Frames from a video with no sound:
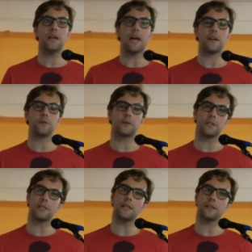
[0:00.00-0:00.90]
And you can
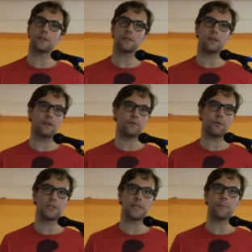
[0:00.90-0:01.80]
see this, for
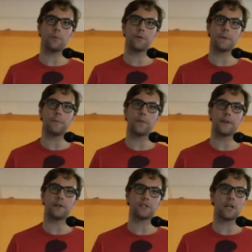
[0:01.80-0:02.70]
example, with people that
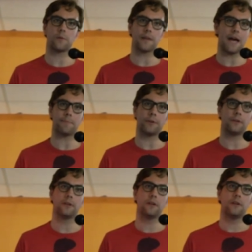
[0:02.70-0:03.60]
are stuck with Apple
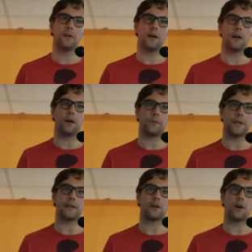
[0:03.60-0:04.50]
uh,
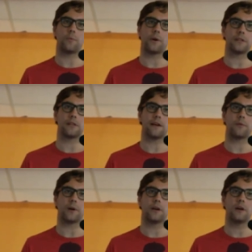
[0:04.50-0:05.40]
related hardware and software,